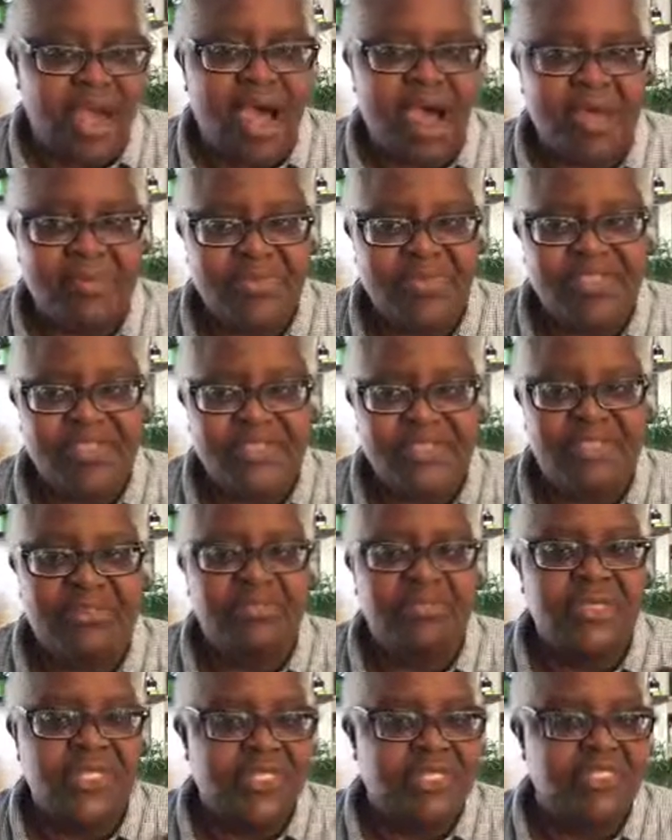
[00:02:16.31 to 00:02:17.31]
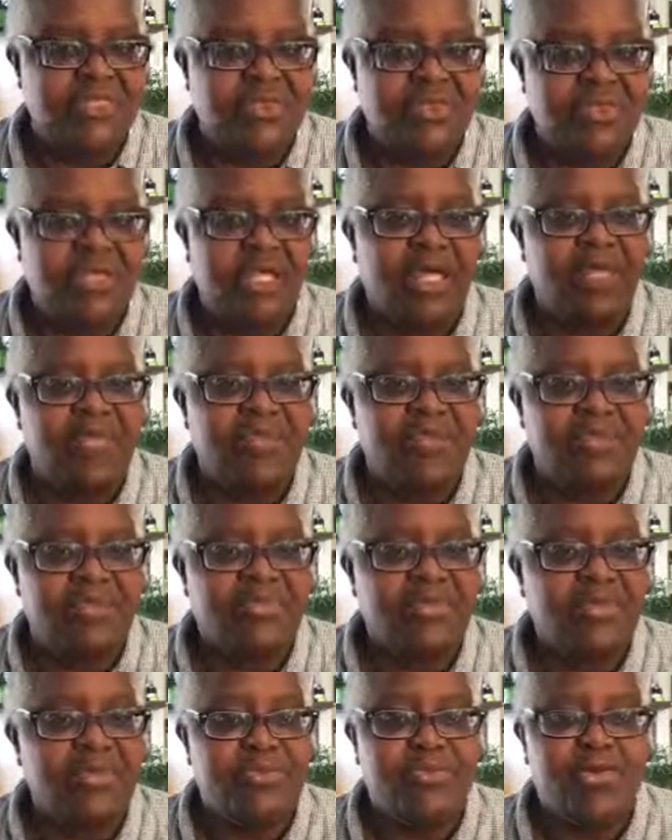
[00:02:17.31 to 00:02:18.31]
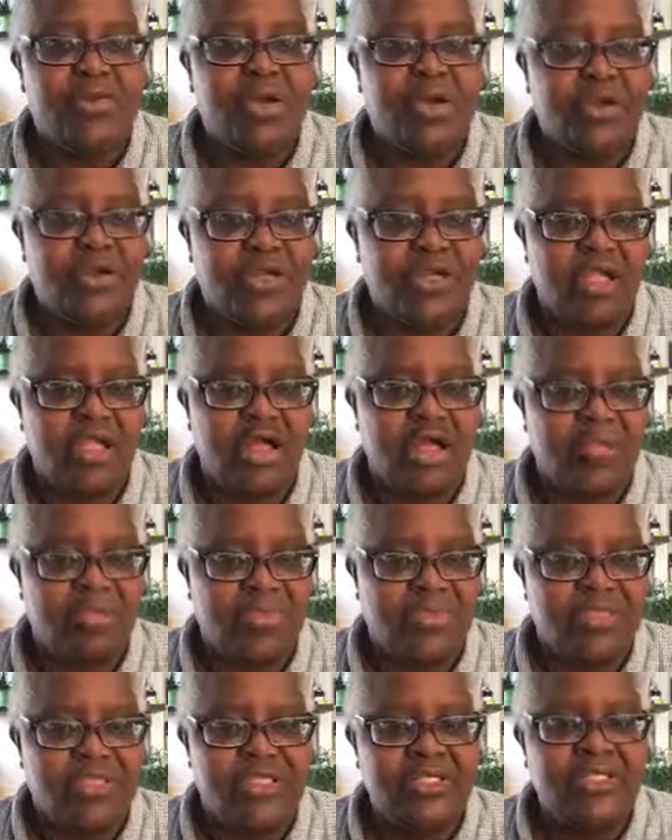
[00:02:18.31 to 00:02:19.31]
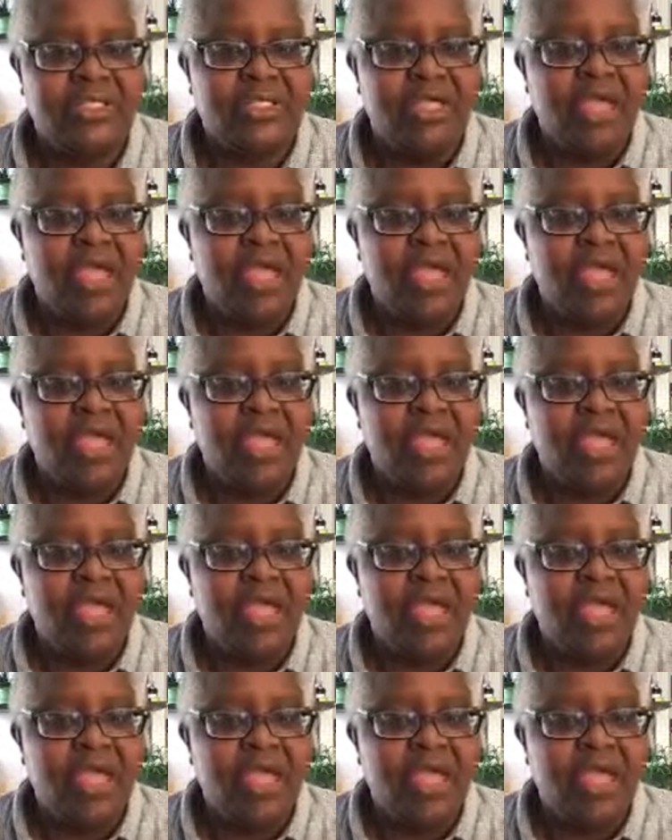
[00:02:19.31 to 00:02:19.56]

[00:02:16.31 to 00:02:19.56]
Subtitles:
option and make sure that other people aren't copied.